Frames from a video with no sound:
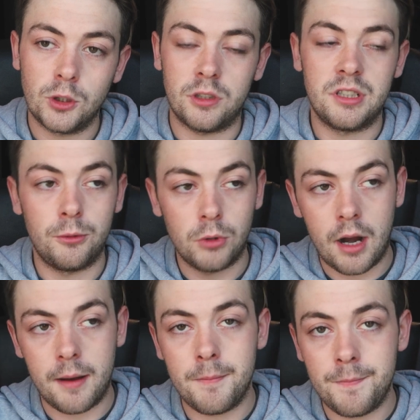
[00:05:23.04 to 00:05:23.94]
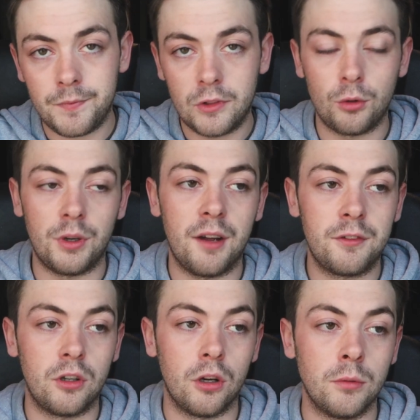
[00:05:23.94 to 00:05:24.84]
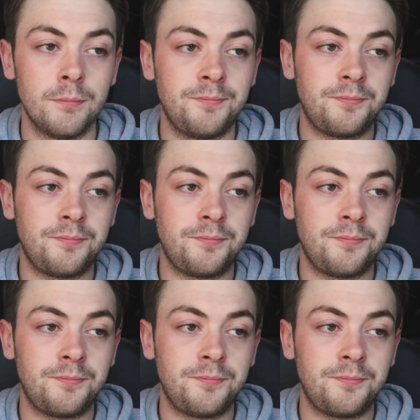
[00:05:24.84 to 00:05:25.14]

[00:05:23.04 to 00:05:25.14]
So I said, right, do what you have to do.